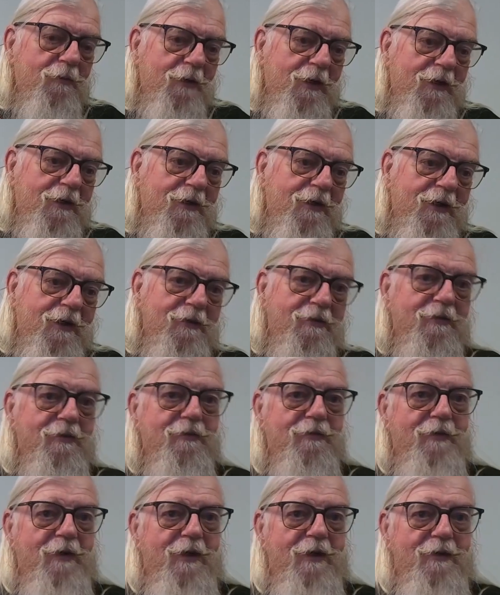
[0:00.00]
in my class's
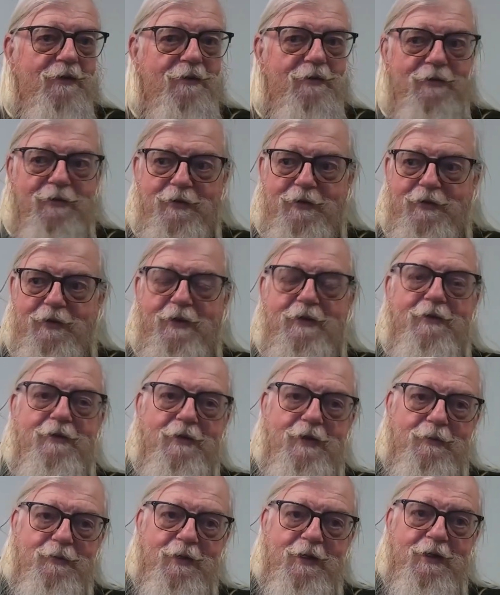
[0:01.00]
father was
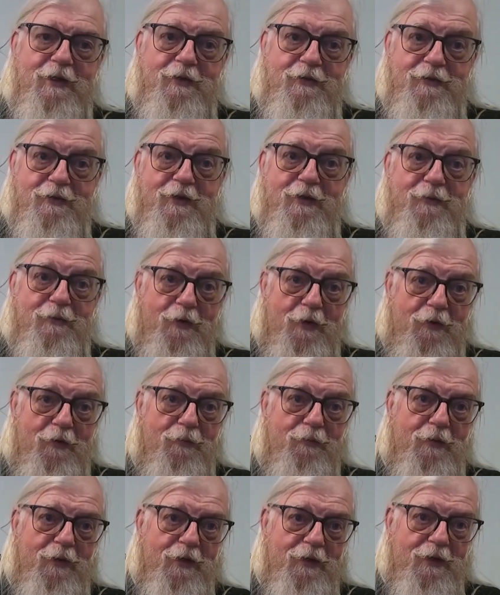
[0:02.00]
another airplane and see them
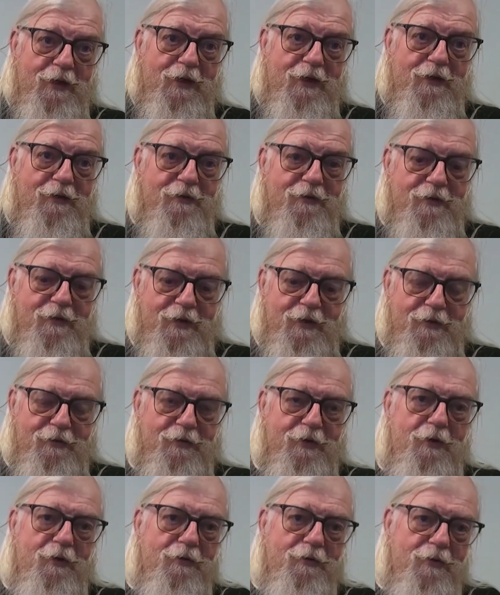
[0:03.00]
all bail out. they
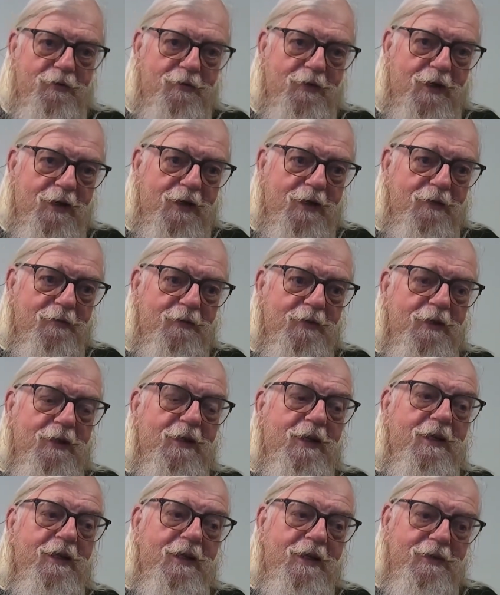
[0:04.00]
all survived and they
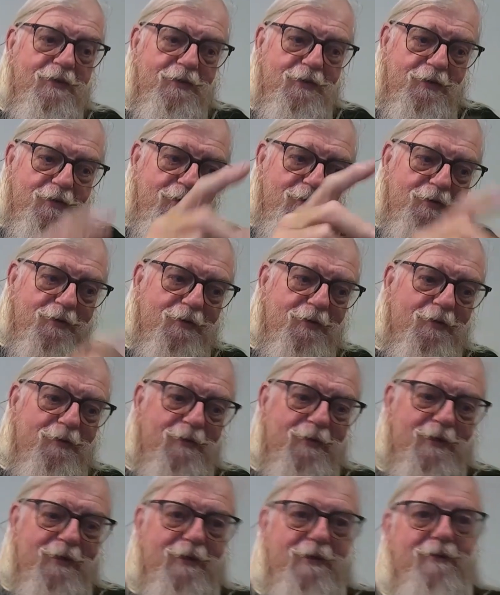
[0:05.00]
got executed over
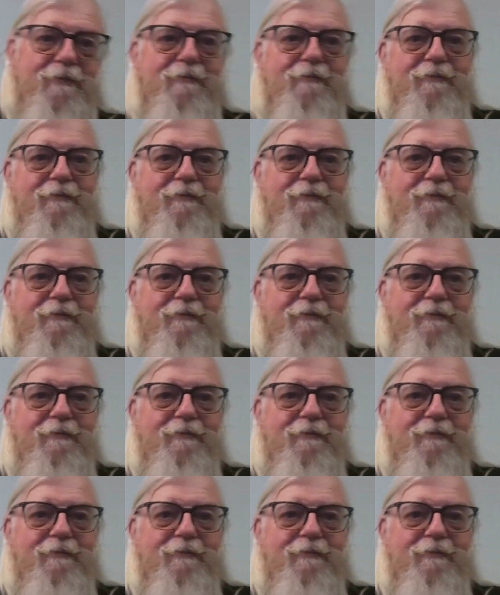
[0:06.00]
there.